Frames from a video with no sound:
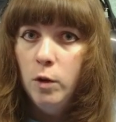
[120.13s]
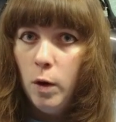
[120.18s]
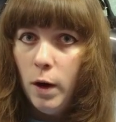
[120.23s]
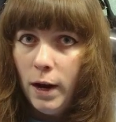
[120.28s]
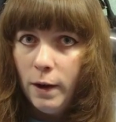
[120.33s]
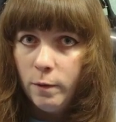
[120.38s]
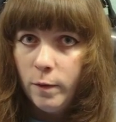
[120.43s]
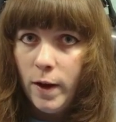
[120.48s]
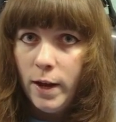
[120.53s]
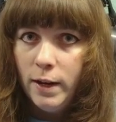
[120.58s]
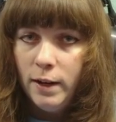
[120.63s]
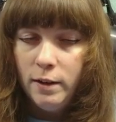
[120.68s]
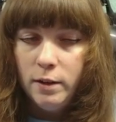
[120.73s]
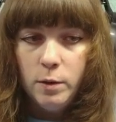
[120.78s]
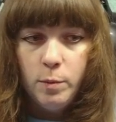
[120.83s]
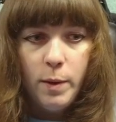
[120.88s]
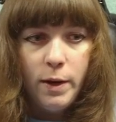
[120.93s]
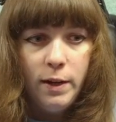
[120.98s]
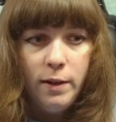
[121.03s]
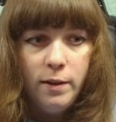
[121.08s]
have any
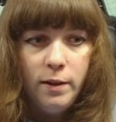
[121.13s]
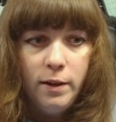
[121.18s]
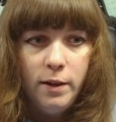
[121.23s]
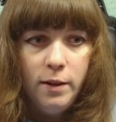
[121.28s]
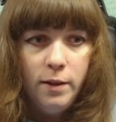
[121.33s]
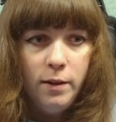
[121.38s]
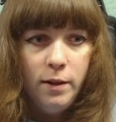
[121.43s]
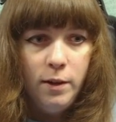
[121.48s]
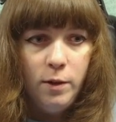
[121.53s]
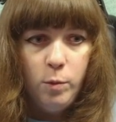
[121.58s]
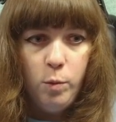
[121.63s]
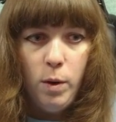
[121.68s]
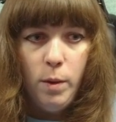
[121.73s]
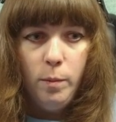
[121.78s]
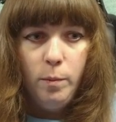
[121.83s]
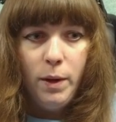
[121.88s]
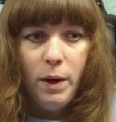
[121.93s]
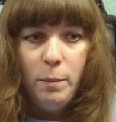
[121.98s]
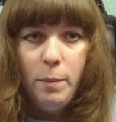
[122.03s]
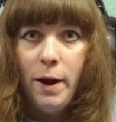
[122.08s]
spaces. It's
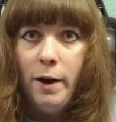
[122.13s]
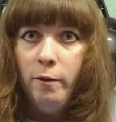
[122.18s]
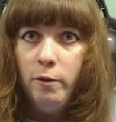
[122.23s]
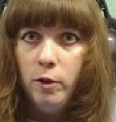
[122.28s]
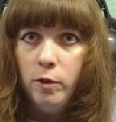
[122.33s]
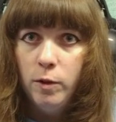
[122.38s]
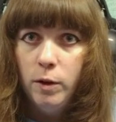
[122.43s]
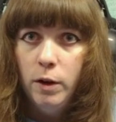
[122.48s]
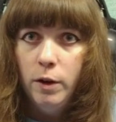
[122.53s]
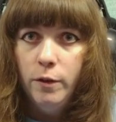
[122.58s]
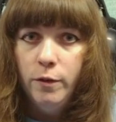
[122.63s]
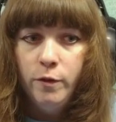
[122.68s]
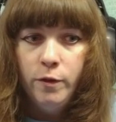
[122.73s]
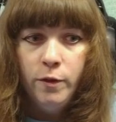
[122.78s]
one big paragraph.